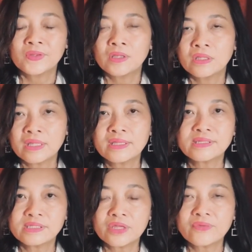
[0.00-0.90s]
The next
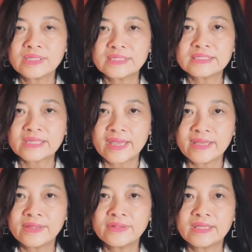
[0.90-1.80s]
series is
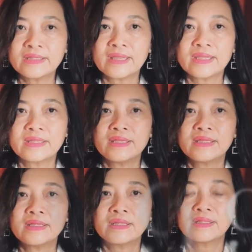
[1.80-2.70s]
Kagan in
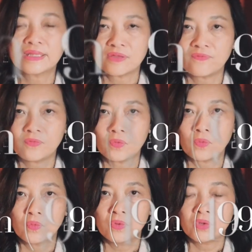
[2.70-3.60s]
1994.
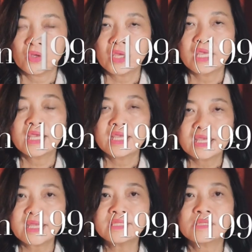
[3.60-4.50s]

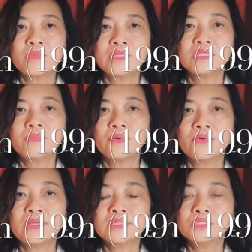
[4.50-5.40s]
His principle
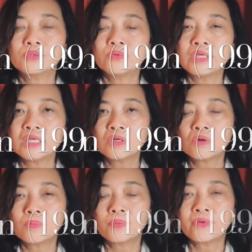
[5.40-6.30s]
is to
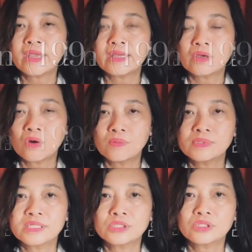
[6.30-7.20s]
incorporate and
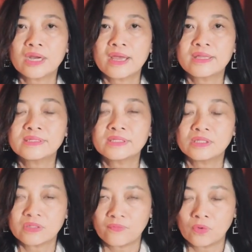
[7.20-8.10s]
conceptualize the
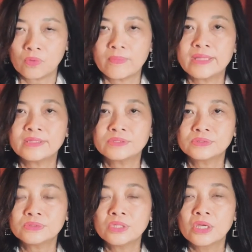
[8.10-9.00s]

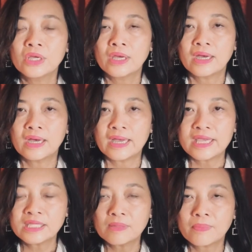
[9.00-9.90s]
developmental
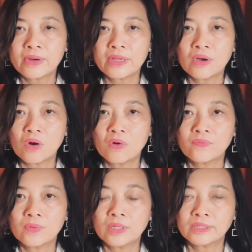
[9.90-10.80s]
interplay of
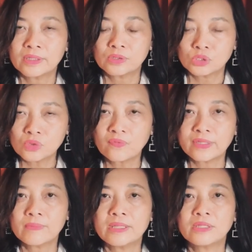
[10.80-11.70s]
the two
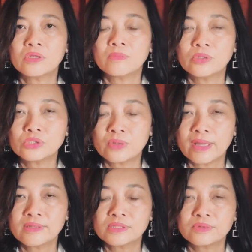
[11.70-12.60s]
fundamental human
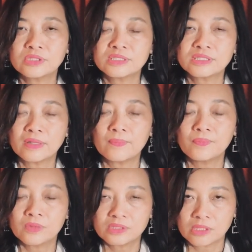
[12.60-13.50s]
drives, which is the
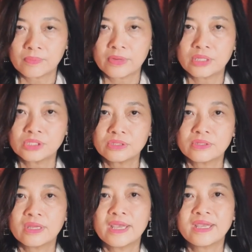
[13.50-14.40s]
separation
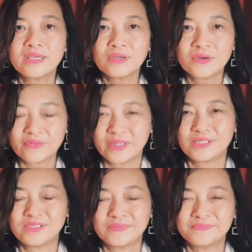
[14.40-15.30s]
and connection.